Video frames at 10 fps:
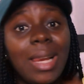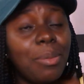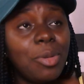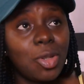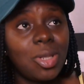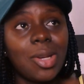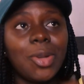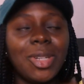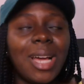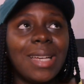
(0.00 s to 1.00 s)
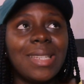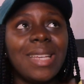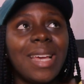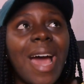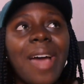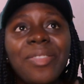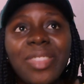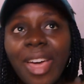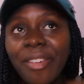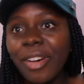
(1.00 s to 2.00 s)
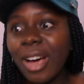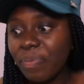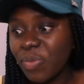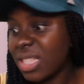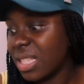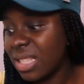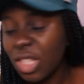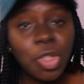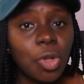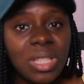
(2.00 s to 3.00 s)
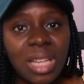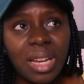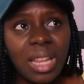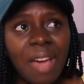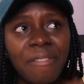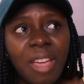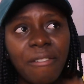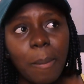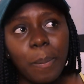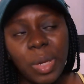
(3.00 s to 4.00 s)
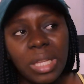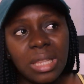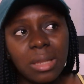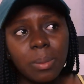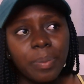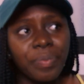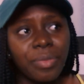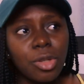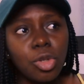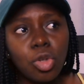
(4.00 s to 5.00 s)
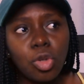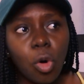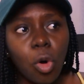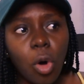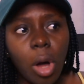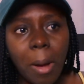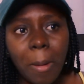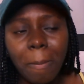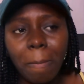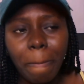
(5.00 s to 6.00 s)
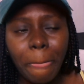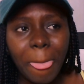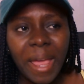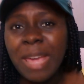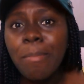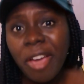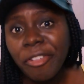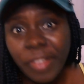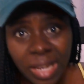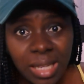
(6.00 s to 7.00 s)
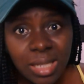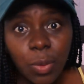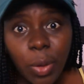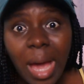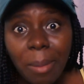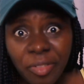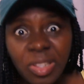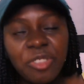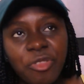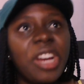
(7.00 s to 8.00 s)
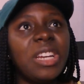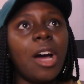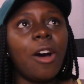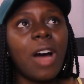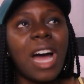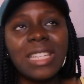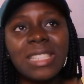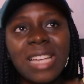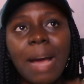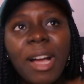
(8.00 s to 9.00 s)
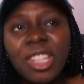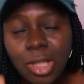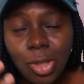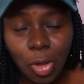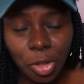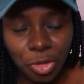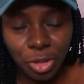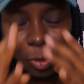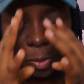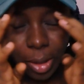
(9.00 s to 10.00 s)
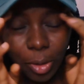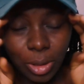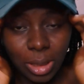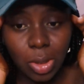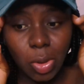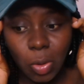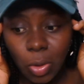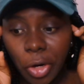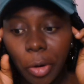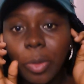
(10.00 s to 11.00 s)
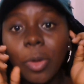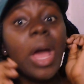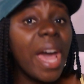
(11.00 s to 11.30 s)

Let me just tell you guys, yeah, I've never, since this show started, I've never been so in my feelings the way I'm feeling right now, and I'm actually stuttering. Oh my god, it's so terrible.